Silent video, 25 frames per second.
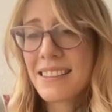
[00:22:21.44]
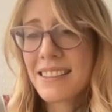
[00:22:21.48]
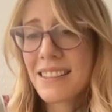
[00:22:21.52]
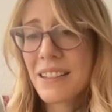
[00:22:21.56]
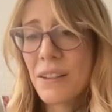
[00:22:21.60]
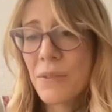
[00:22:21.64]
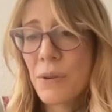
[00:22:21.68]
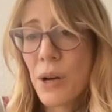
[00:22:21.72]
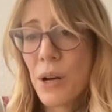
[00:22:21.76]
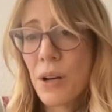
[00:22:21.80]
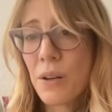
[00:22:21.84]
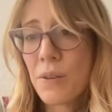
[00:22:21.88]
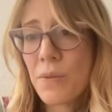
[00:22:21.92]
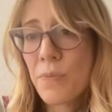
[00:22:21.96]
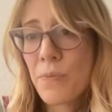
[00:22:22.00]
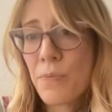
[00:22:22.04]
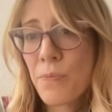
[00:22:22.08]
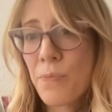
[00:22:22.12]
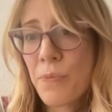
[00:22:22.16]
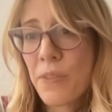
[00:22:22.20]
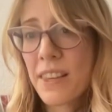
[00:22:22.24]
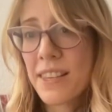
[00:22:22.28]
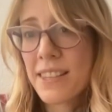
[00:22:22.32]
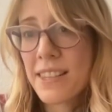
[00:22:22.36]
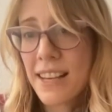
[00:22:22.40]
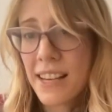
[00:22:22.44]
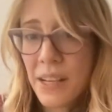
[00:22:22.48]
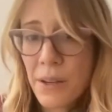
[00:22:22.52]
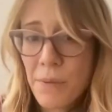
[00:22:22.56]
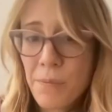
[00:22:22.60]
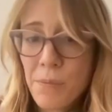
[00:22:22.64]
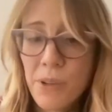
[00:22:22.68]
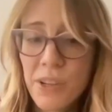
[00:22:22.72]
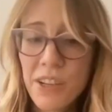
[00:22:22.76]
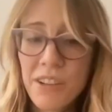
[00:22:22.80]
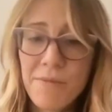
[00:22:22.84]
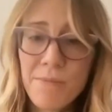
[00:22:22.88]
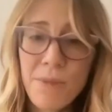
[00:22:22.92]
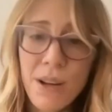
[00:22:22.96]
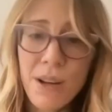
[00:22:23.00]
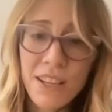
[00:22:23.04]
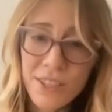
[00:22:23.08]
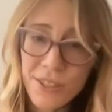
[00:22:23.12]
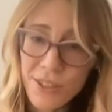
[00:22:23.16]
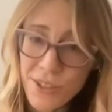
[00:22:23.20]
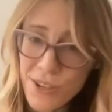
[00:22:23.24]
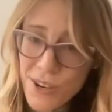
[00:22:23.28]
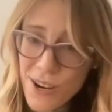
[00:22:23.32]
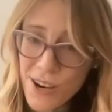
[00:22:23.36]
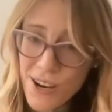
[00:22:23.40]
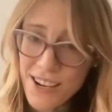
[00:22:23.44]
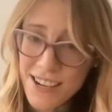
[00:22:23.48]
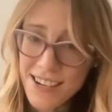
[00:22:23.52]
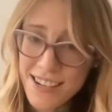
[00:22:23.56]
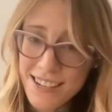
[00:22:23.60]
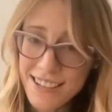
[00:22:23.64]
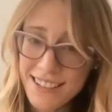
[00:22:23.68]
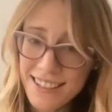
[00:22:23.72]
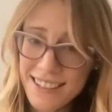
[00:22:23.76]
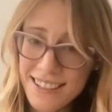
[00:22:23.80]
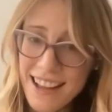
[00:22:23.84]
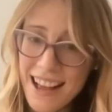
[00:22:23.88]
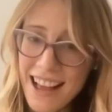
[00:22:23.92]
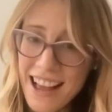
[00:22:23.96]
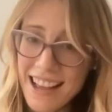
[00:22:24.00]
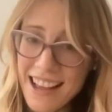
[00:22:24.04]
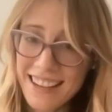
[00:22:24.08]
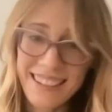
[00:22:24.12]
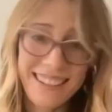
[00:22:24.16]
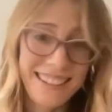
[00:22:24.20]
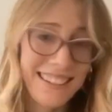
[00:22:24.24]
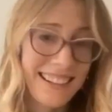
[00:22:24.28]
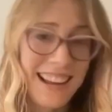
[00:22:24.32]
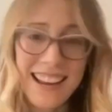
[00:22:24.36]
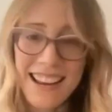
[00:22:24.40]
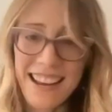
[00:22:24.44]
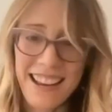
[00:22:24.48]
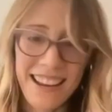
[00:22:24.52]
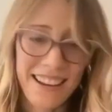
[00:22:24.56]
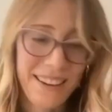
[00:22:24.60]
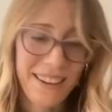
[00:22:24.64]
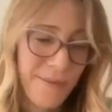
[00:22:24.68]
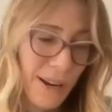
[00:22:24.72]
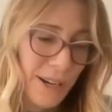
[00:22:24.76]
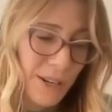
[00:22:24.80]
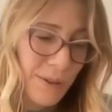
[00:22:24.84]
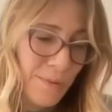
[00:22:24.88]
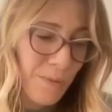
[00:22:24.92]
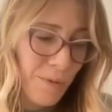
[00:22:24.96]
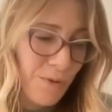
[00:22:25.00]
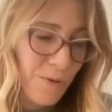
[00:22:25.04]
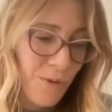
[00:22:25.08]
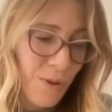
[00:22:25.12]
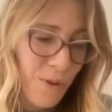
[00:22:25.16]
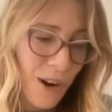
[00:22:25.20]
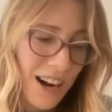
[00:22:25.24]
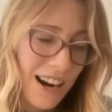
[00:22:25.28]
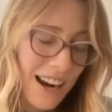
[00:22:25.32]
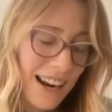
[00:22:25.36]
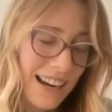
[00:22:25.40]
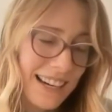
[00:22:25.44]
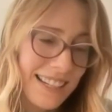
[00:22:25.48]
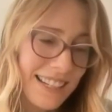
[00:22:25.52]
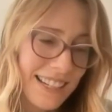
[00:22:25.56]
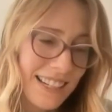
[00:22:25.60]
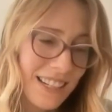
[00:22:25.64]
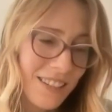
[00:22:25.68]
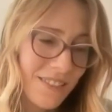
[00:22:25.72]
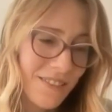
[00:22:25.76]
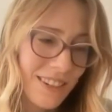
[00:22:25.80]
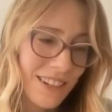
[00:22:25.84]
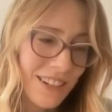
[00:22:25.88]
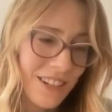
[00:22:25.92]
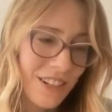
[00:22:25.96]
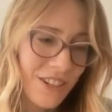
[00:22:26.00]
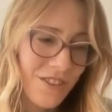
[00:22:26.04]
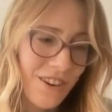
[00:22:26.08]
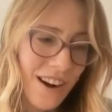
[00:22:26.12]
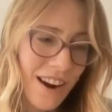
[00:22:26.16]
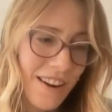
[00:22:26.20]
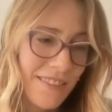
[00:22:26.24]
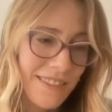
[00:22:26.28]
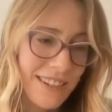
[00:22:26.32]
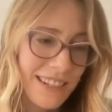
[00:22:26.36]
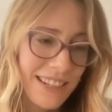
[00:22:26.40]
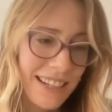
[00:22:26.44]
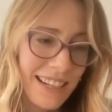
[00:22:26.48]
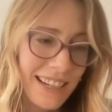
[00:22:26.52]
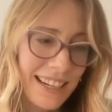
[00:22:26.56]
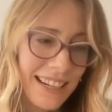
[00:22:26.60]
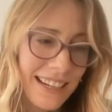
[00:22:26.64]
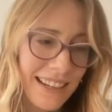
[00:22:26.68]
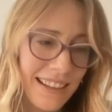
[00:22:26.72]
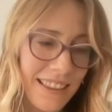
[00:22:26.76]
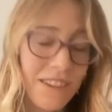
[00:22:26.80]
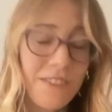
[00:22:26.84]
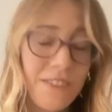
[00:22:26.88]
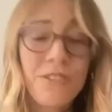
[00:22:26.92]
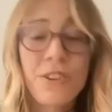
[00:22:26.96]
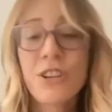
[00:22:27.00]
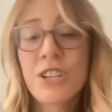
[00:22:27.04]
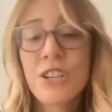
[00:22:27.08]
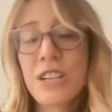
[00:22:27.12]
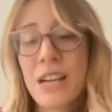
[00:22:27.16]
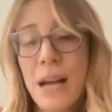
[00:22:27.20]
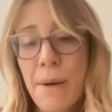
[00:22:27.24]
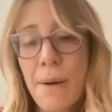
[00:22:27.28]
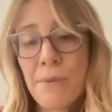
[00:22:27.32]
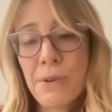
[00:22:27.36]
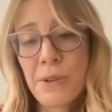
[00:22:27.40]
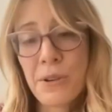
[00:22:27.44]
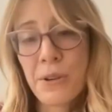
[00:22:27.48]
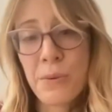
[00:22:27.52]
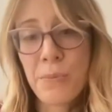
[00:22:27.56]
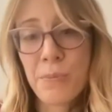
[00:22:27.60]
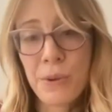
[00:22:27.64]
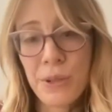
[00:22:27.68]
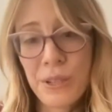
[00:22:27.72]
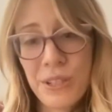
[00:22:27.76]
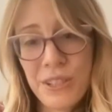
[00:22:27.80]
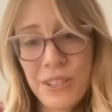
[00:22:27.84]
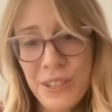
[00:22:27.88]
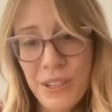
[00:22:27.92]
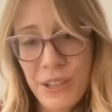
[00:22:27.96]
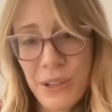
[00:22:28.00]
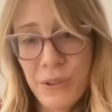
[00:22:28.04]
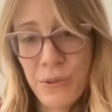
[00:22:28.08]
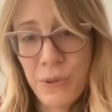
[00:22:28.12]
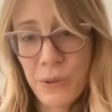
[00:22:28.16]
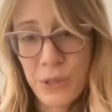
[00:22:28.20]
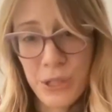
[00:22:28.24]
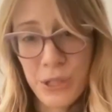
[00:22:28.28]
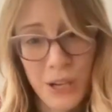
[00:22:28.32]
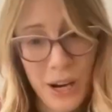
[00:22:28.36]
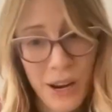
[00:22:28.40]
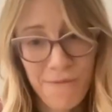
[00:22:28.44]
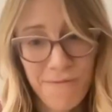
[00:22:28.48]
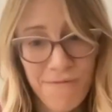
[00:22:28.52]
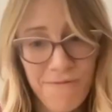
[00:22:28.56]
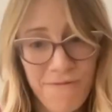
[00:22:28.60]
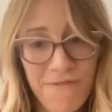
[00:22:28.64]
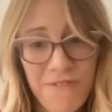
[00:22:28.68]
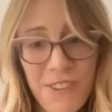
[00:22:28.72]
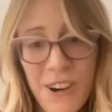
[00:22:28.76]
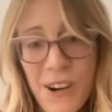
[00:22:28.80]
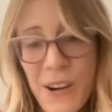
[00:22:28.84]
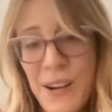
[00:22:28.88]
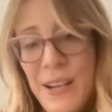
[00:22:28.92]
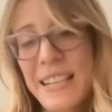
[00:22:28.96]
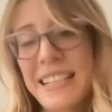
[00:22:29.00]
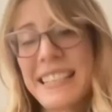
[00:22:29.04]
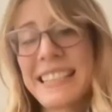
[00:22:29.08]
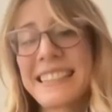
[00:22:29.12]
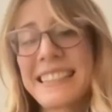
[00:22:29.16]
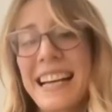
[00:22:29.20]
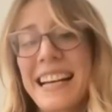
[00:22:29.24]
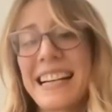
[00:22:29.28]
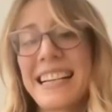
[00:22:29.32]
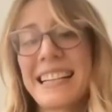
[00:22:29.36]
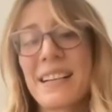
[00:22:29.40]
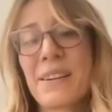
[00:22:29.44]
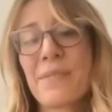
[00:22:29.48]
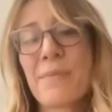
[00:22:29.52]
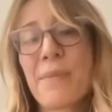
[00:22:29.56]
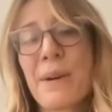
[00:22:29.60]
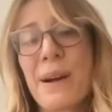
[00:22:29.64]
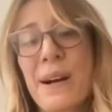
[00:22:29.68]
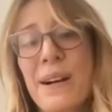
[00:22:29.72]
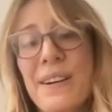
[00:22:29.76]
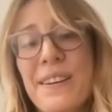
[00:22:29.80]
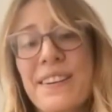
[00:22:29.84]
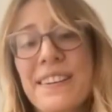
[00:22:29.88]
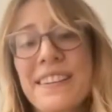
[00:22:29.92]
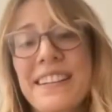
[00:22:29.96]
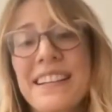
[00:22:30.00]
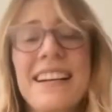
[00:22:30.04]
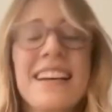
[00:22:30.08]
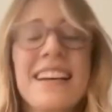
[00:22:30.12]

Well, the second book of Monster Heart, I mentioned before, I just finished drafting the first chapter to book two, which I'm very excited about.